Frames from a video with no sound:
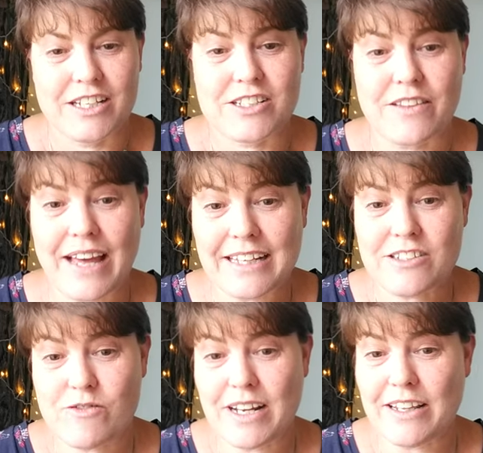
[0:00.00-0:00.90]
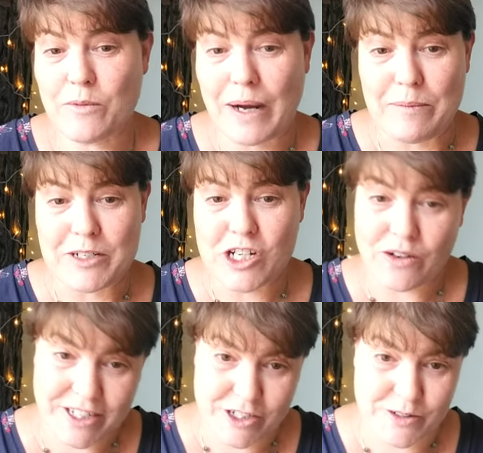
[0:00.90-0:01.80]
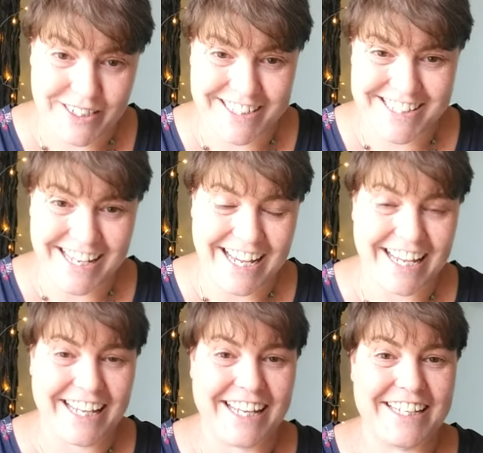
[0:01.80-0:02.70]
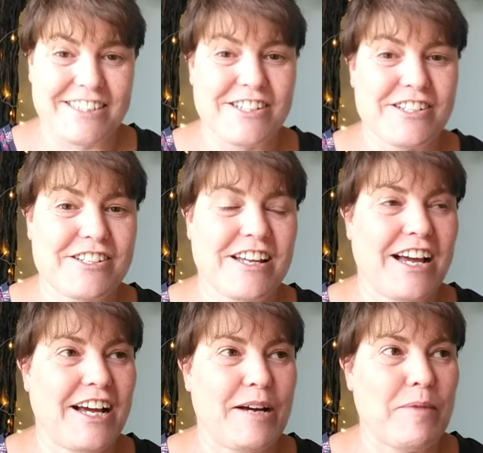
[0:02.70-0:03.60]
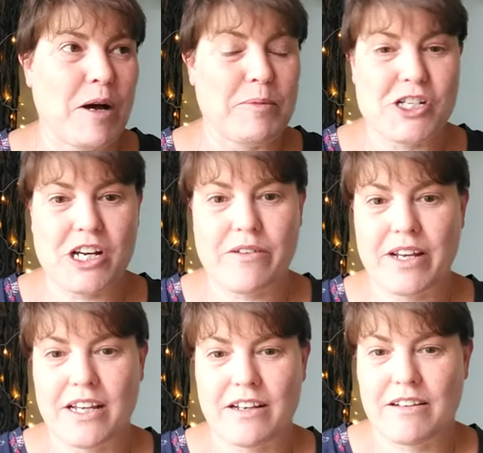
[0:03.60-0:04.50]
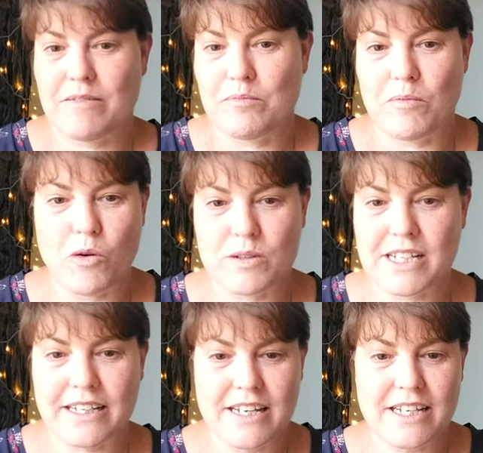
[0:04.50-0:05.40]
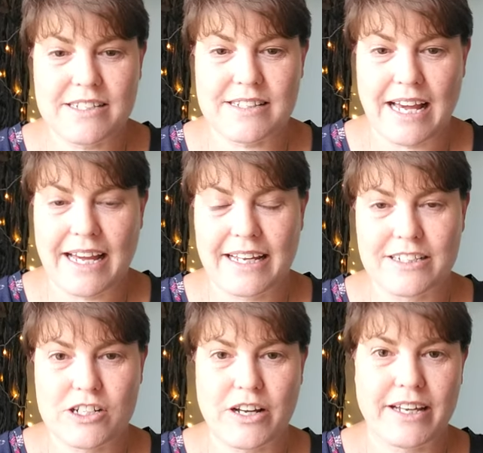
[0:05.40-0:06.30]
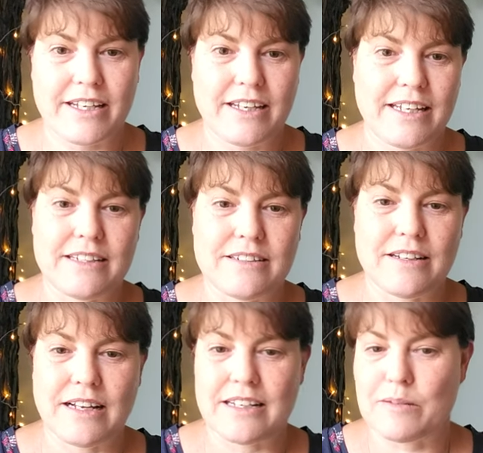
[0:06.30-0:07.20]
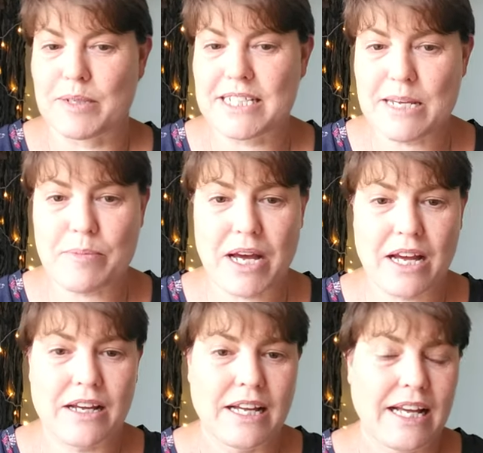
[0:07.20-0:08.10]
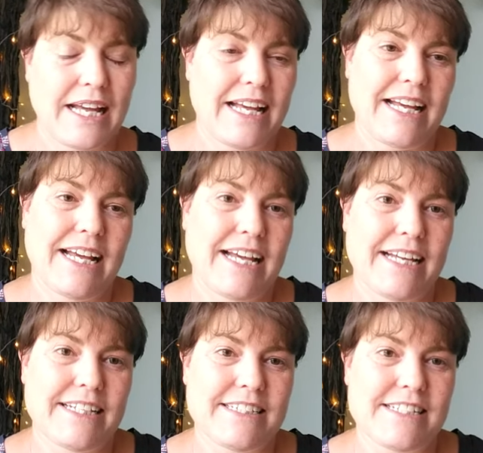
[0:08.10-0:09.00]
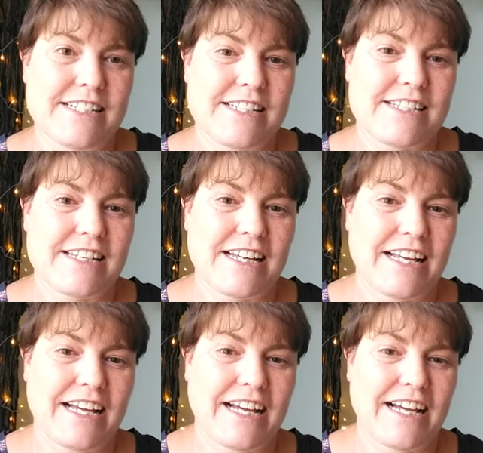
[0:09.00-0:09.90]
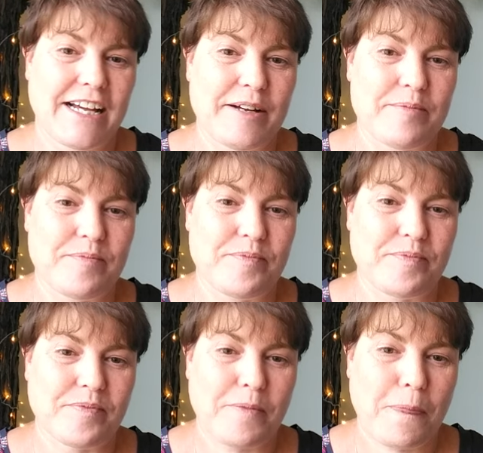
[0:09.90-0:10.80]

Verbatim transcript: So that's really the way in which I do it and um, I'll be sharing more techniques and going in a little bit deeper and um,